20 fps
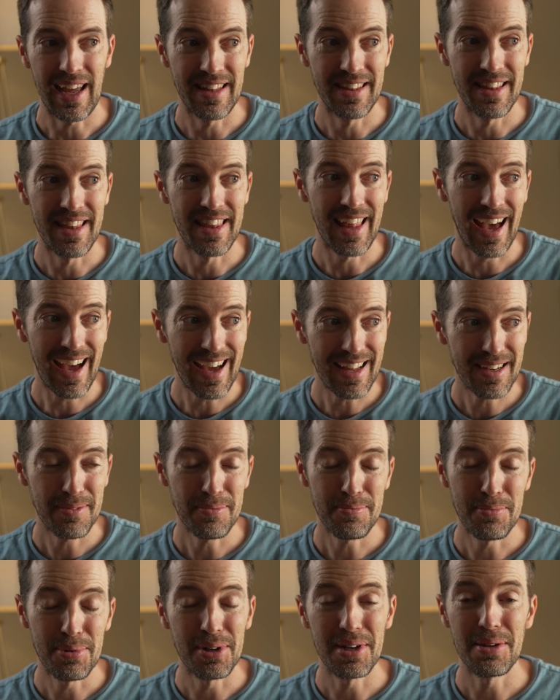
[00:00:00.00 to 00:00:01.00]
And that
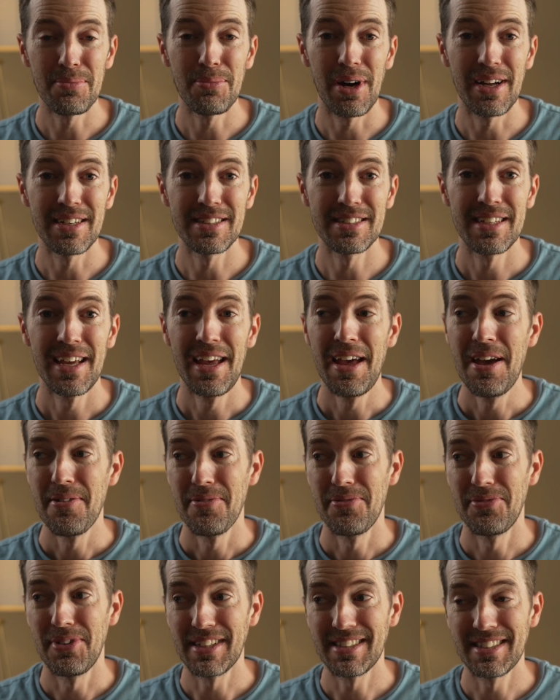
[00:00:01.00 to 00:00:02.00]
pretty much
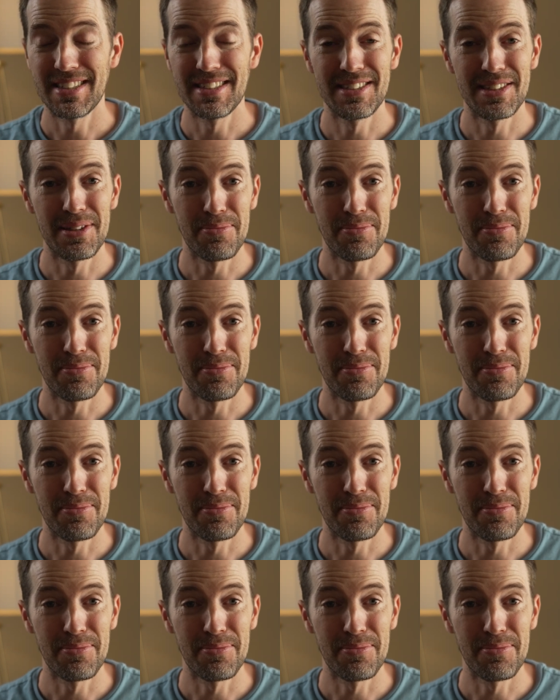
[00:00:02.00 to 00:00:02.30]
fixes